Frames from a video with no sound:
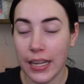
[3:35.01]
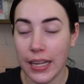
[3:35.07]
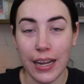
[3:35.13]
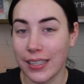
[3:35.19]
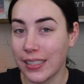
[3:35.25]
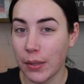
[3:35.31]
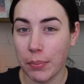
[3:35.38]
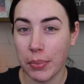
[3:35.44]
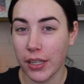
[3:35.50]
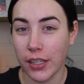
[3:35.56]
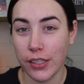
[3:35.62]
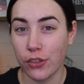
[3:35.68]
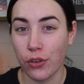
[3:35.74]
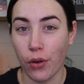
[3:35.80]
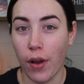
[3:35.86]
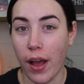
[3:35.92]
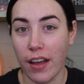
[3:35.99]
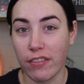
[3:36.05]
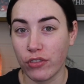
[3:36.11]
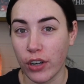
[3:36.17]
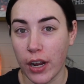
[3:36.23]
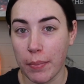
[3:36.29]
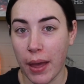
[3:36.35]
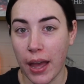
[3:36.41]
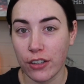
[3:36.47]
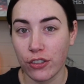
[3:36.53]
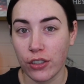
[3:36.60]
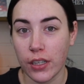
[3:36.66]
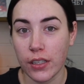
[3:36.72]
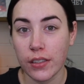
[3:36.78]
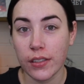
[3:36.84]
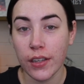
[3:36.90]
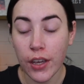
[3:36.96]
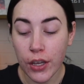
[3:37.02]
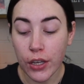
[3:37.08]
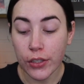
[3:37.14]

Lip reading: and I typically don't have dry patches.